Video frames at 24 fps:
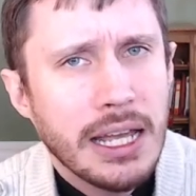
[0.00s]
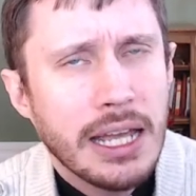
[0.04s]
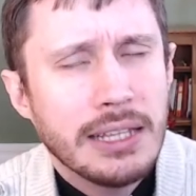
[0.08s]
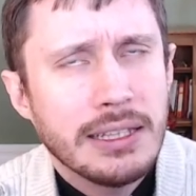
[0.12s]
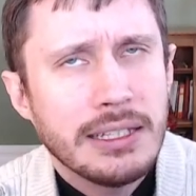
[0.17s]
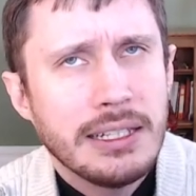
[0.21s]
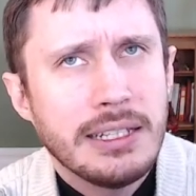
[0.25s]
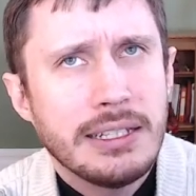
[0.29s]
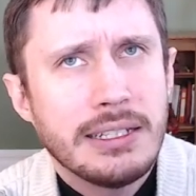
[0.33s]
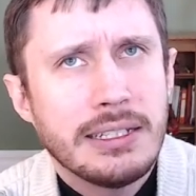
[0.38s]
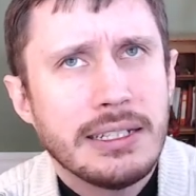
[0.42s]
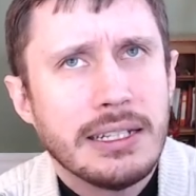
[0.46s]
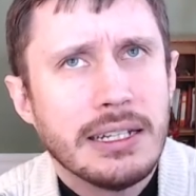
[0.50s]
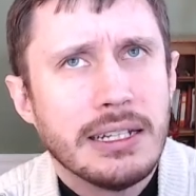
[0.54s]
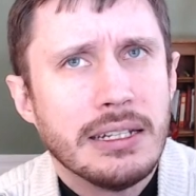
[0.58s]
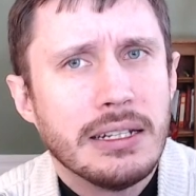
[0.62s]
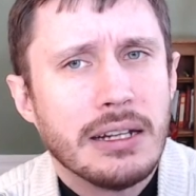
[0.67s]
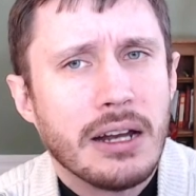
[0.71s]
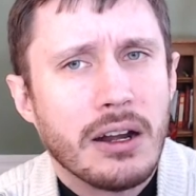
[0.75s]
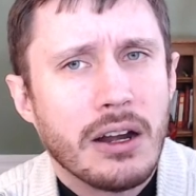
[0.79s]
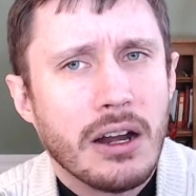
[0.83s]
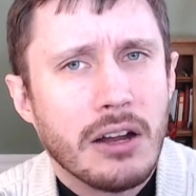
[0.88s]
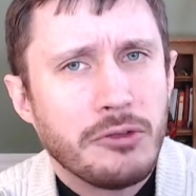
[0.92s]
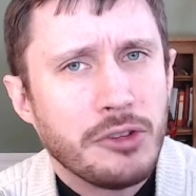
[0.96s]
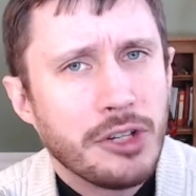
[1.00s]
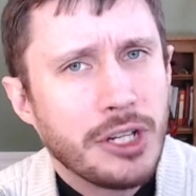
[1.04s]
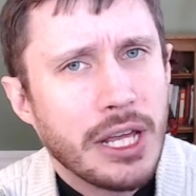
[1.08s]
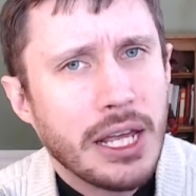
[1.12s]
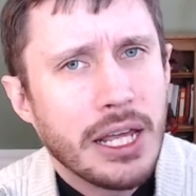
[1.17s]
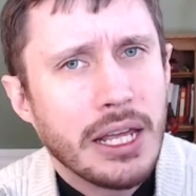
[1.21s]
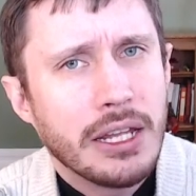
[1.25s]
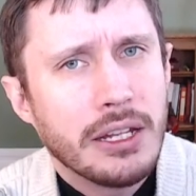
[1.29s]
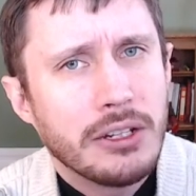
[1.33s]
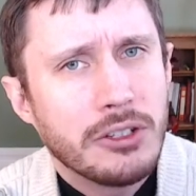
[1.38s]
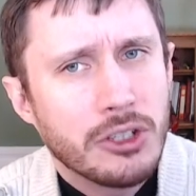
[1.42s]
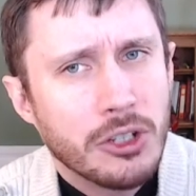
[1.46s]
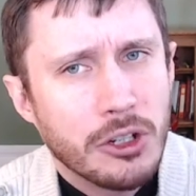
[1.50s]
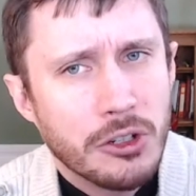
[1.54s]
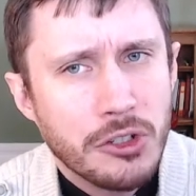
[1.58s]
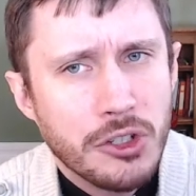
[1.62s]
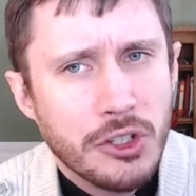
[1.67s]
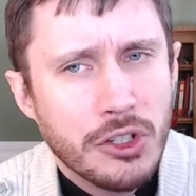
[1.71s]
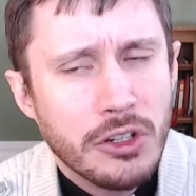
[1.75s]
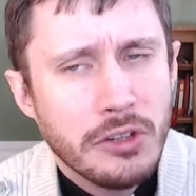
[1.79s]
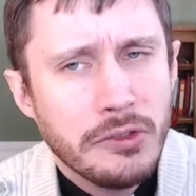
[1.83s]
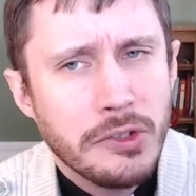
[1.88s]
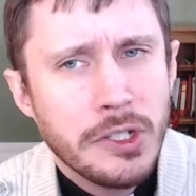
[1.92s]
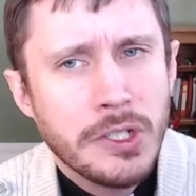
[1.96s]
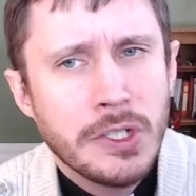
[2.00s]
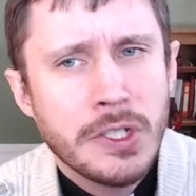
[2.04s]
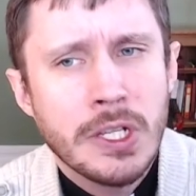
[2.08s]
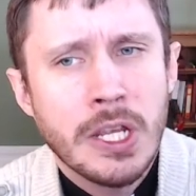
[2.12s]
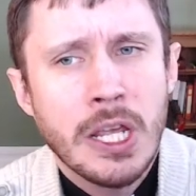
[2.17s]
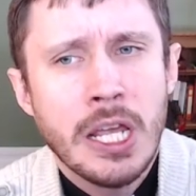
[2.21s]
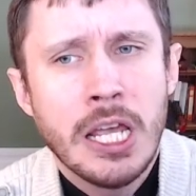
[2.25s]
at least in our everyday church service.